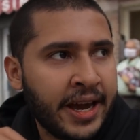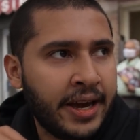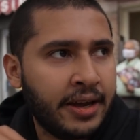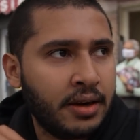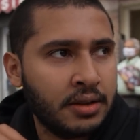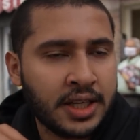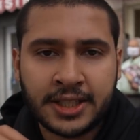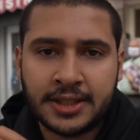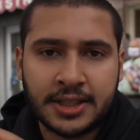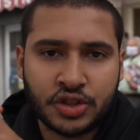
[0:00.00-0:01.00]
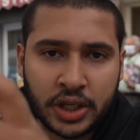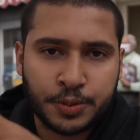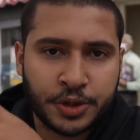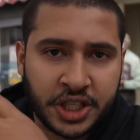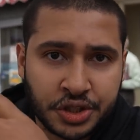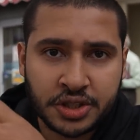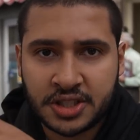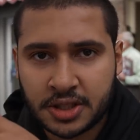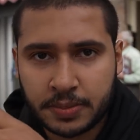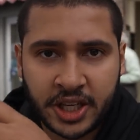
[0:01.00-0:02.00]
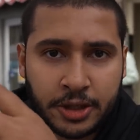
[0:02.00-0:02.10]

And unlike the transportation system